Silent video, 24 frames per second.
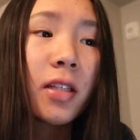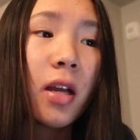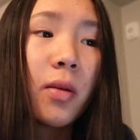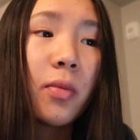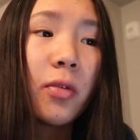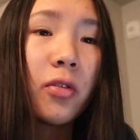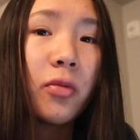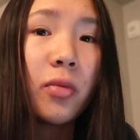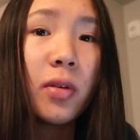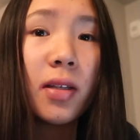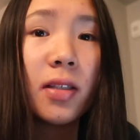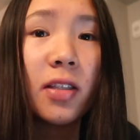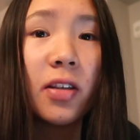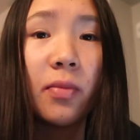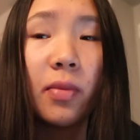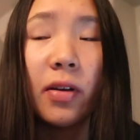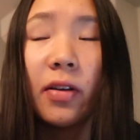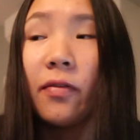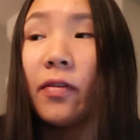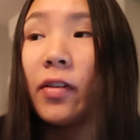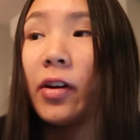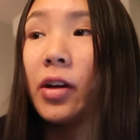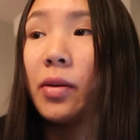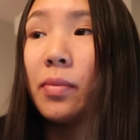couple of weeks have
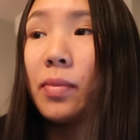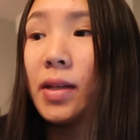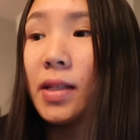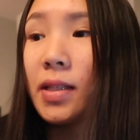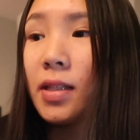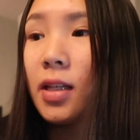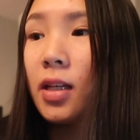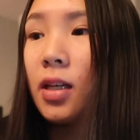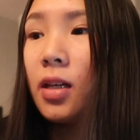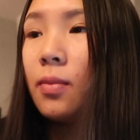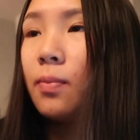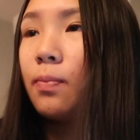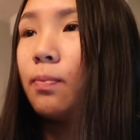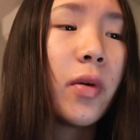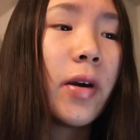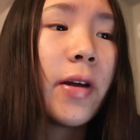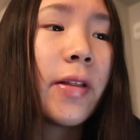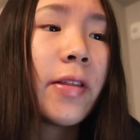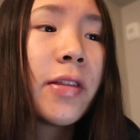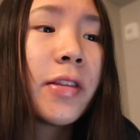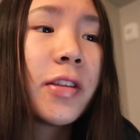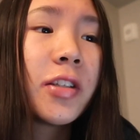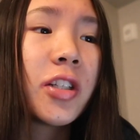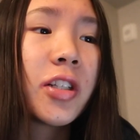been very busy
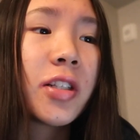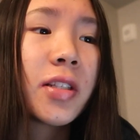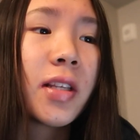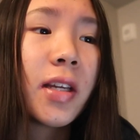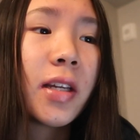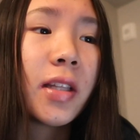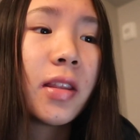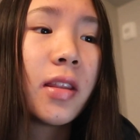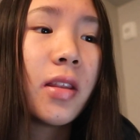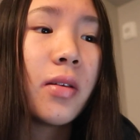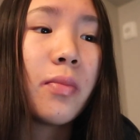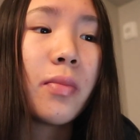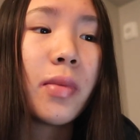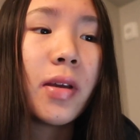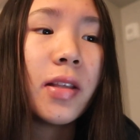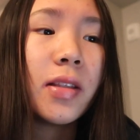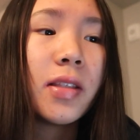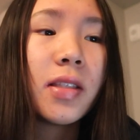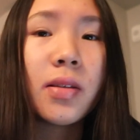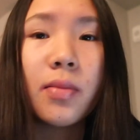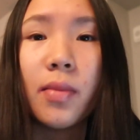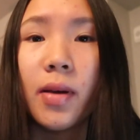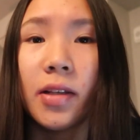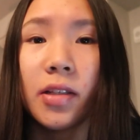with just like the
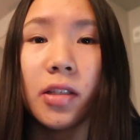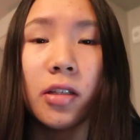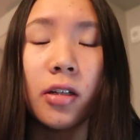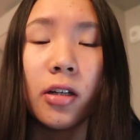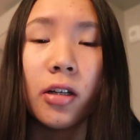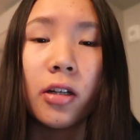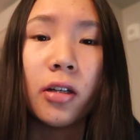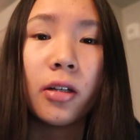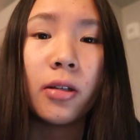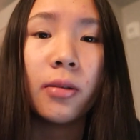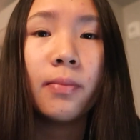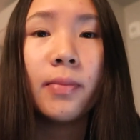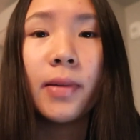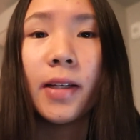mid-semester